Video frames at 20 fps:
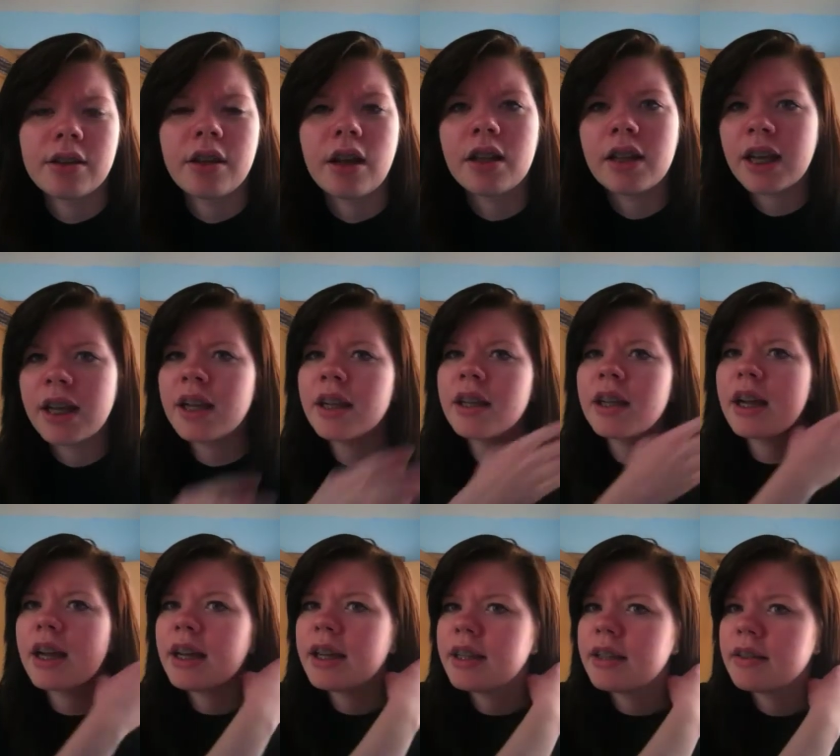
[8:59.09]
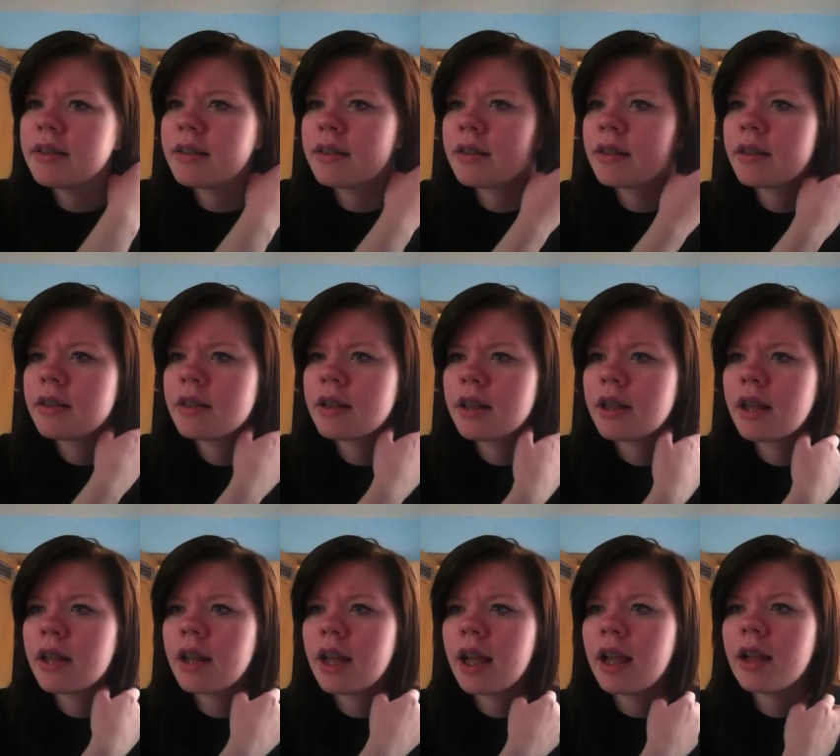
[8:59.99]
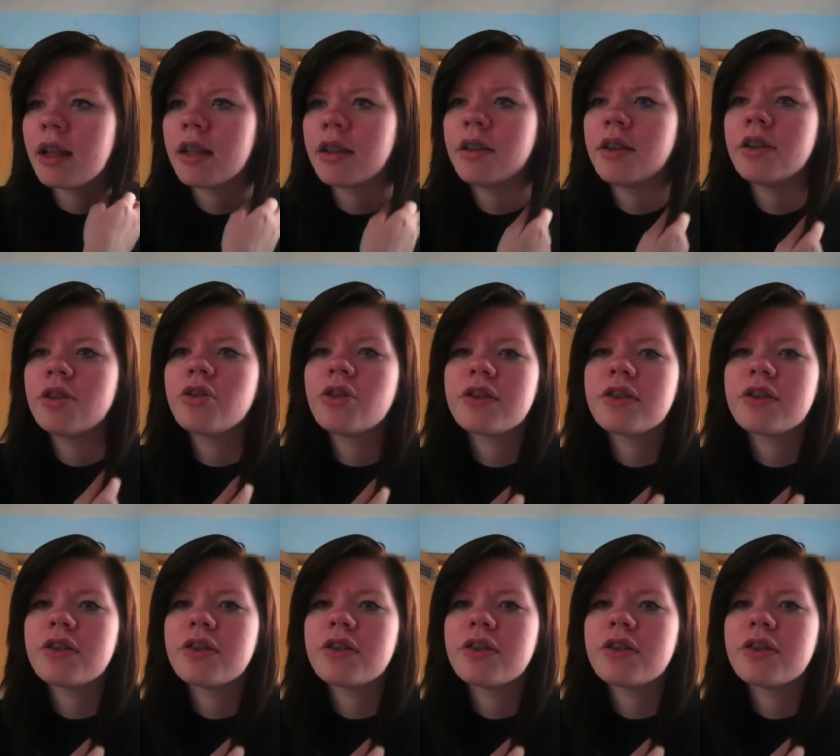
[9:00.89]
A lot of guys, they're